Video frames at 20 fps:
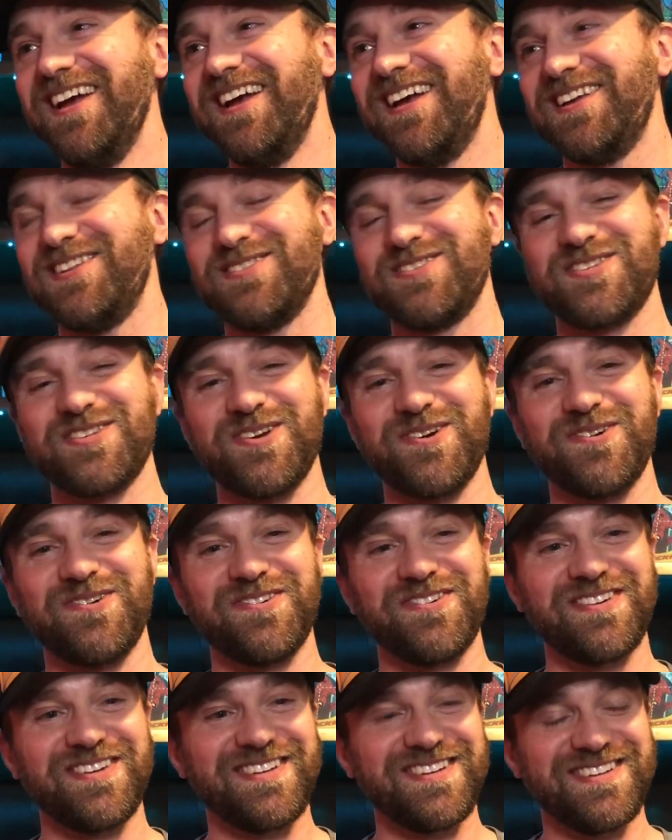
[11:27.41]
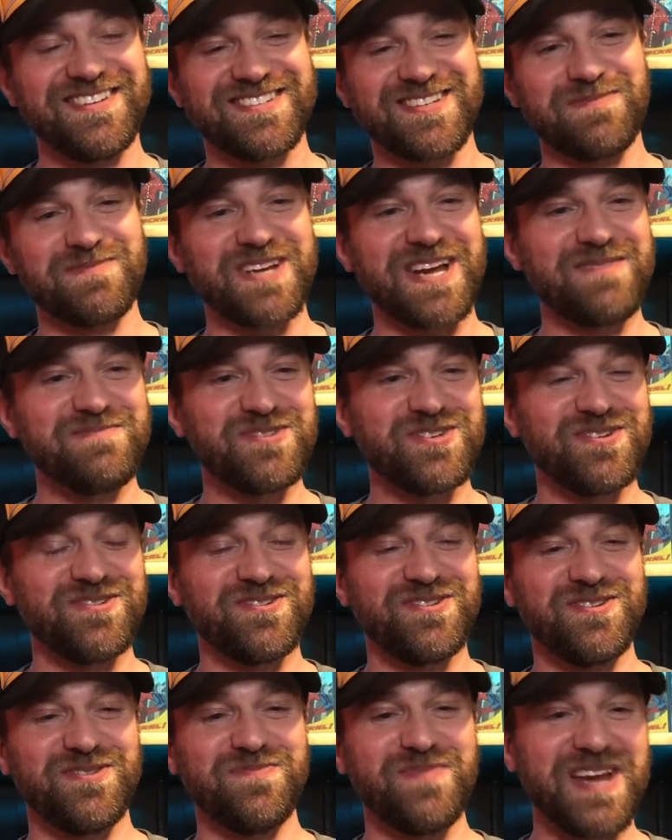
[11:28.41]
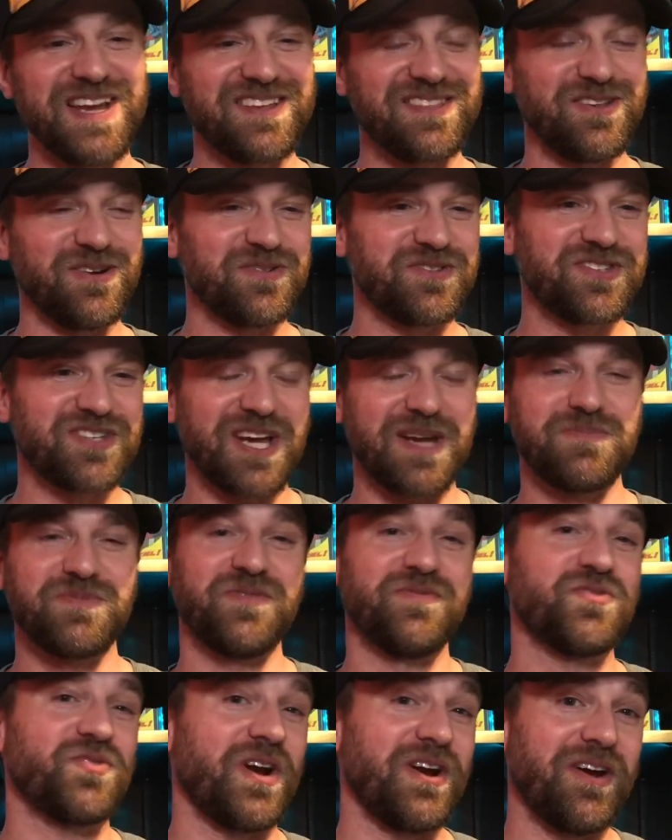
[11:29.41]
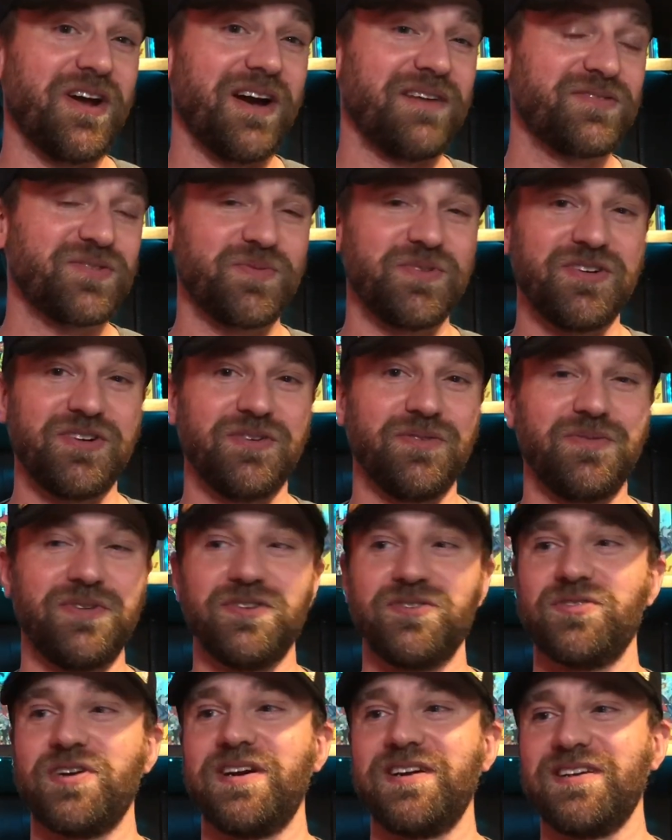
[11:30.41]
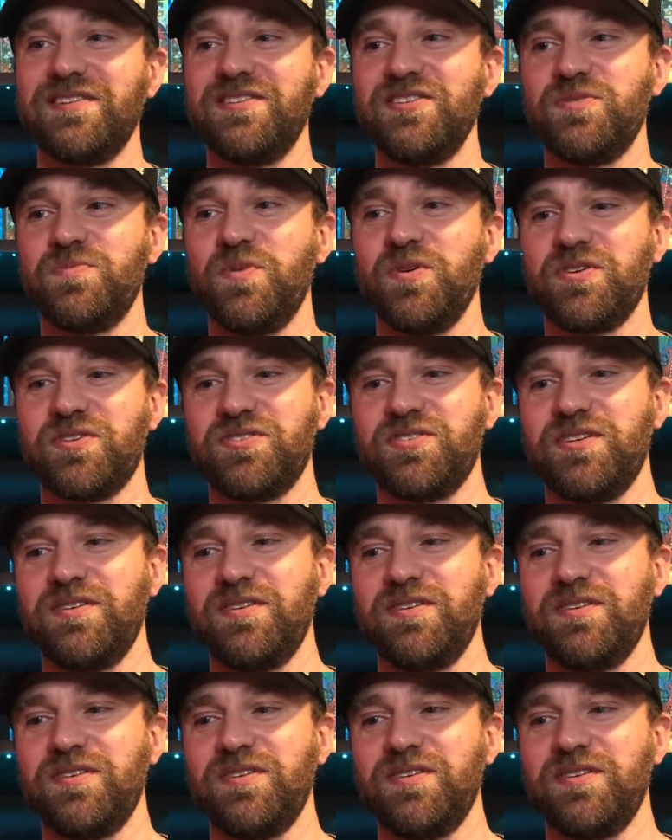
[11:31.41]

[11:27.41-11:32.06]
And so sometimes you you make those types of trade-offs when you're when you're trying to get these books.